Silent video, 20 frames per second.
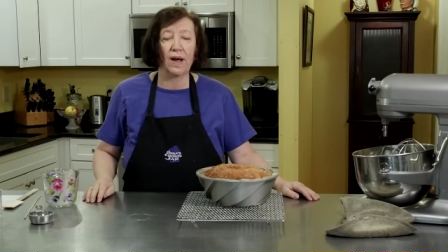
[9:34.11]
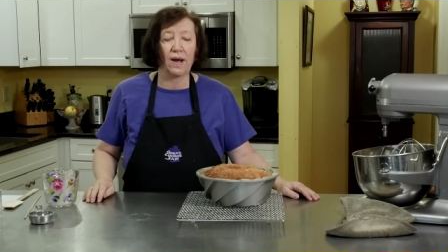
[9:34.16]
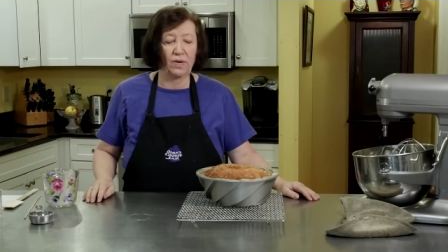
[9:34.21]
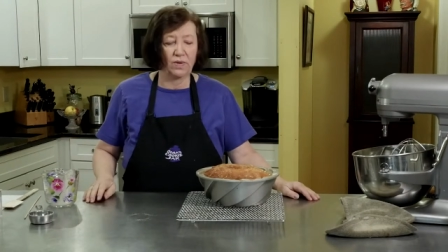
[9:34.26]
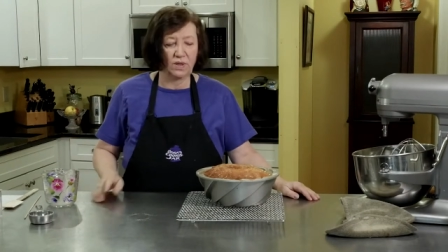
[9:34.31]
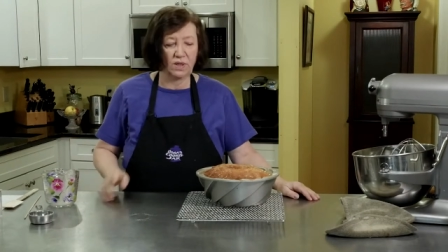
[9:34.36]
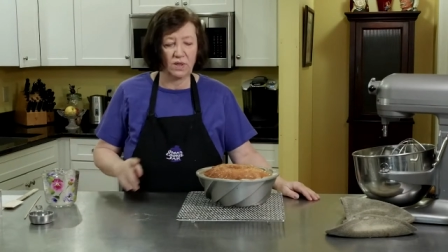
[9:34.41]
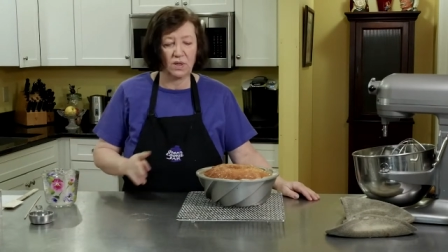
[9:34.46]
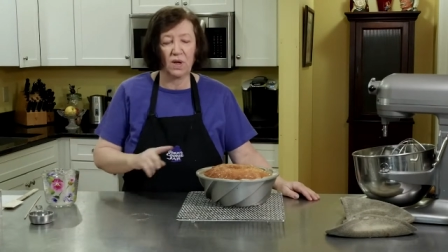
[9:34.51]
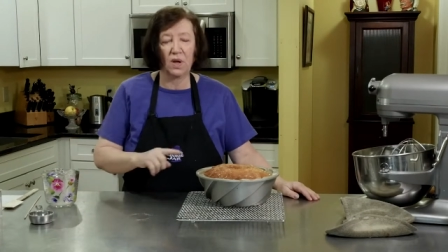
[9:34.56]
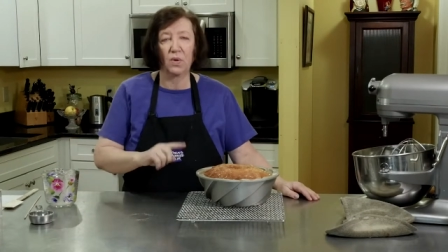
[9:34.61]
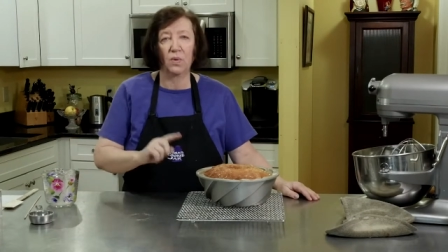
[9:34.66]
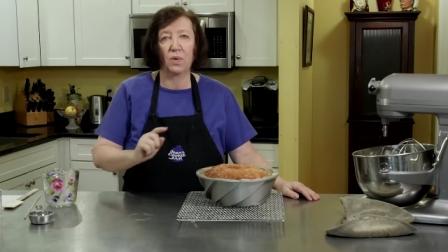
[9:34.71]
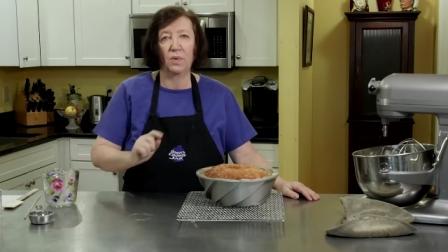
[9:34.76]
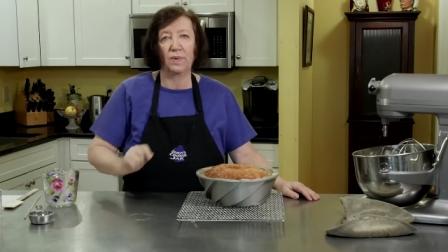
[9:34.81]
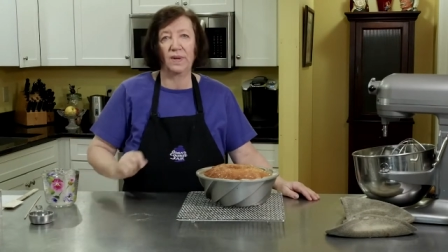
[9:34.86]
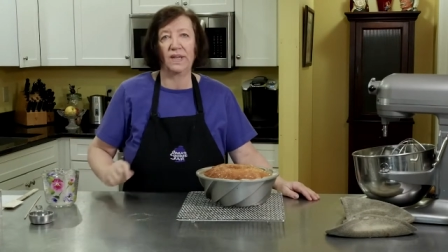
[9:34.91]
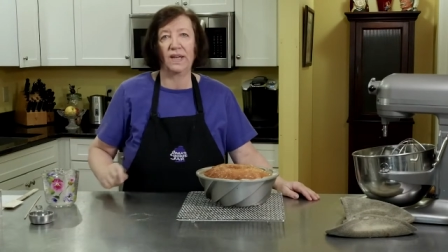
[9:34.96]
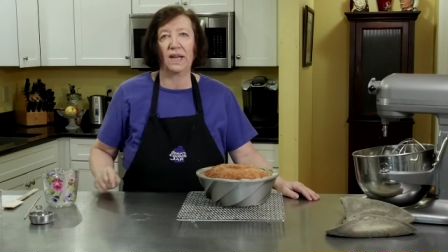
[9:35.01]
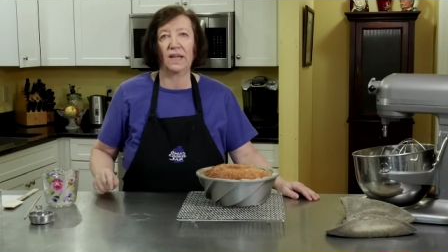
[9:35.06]
hours
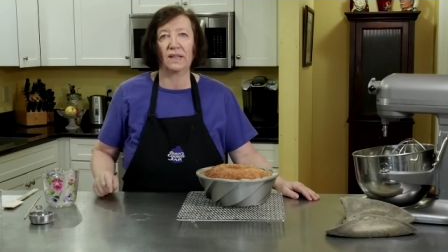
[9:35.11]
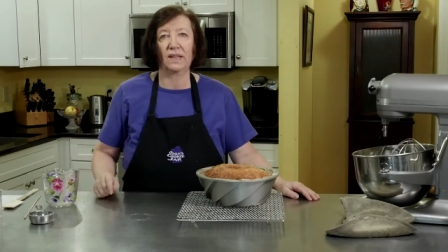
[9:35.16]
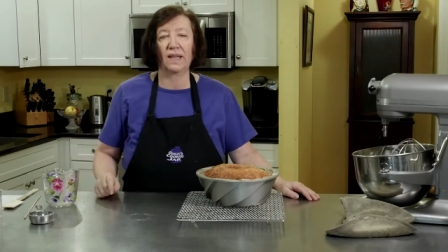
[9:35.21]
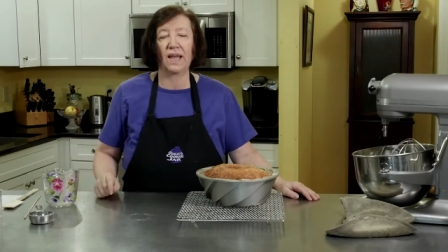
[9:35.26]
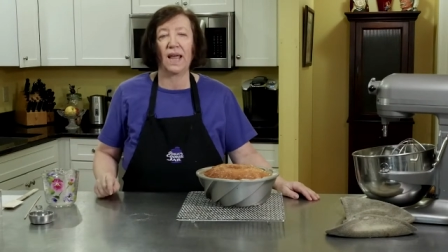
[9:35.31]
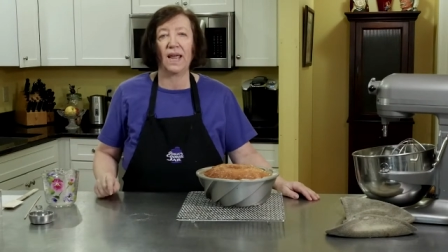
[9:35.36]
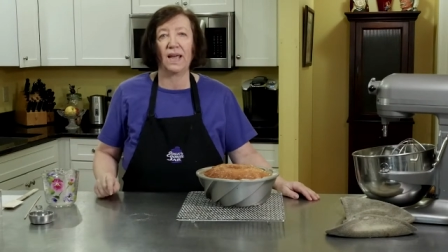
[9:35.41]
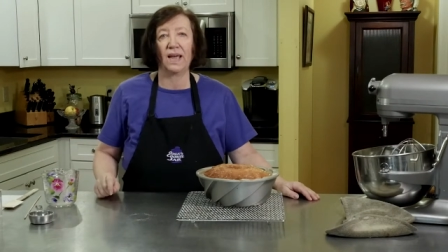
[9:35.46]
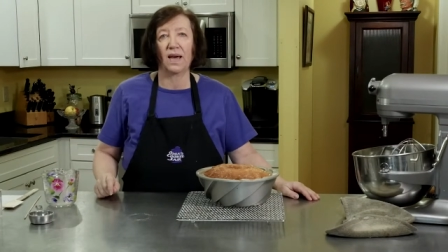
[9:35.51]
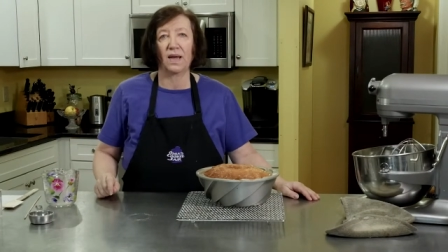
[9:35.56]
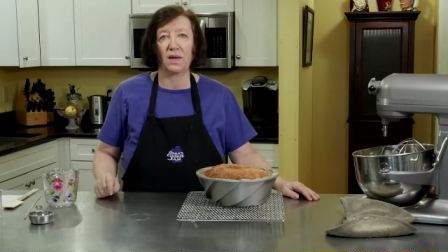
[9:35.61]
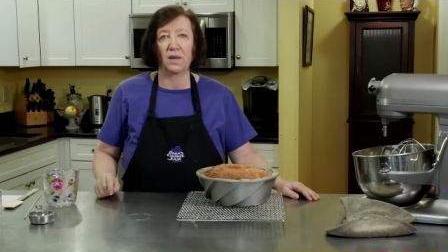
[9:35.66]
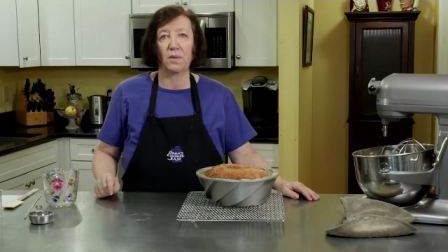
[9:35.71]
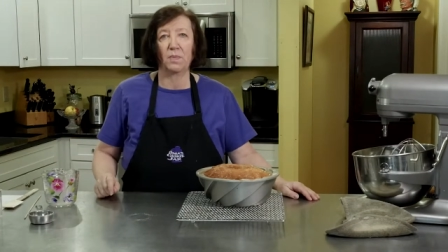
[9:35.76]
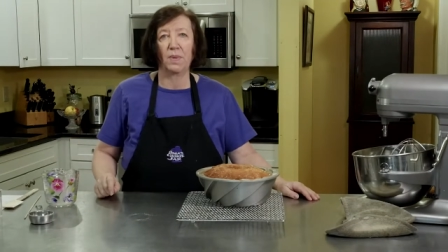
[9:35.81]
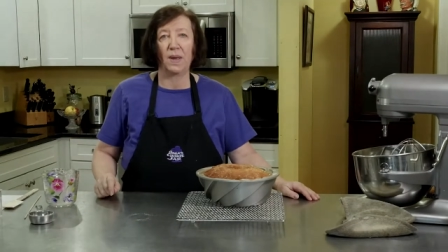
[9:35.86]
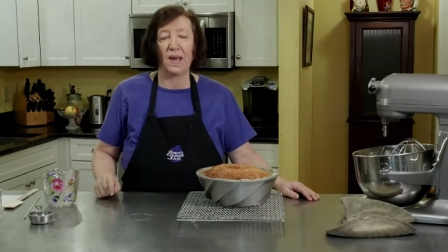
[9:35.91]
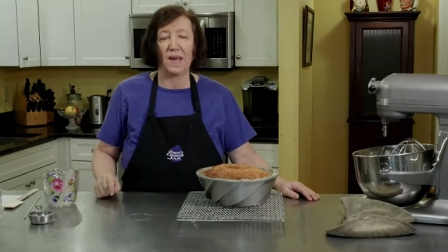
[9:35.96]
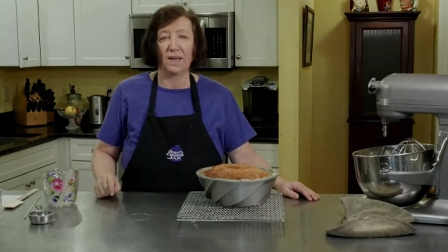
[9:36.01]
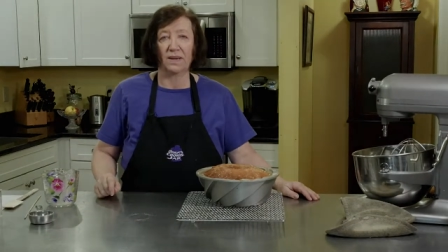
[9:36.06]
when we take the cake out of the
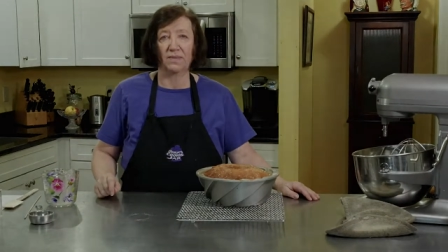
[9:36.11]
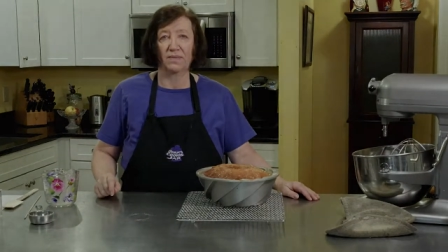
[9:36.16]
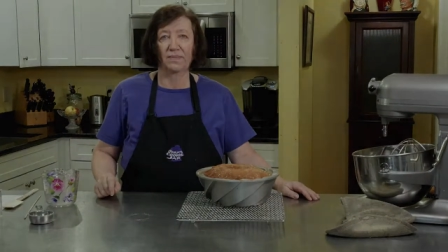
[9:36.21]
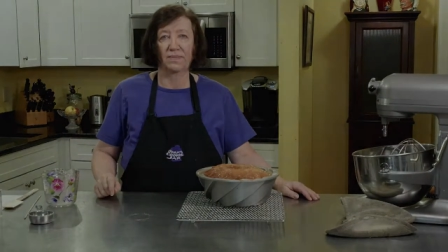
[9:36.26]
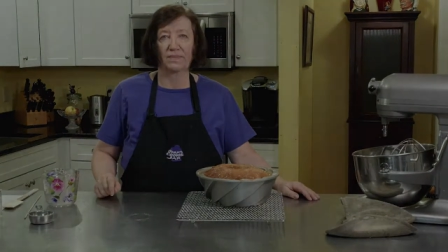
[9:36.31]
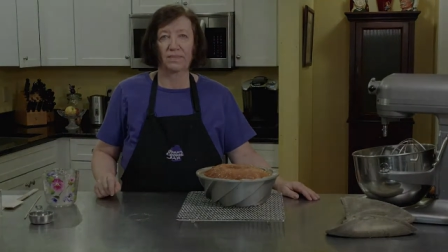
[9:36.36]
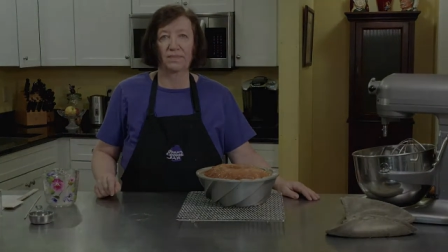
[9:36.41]
pan.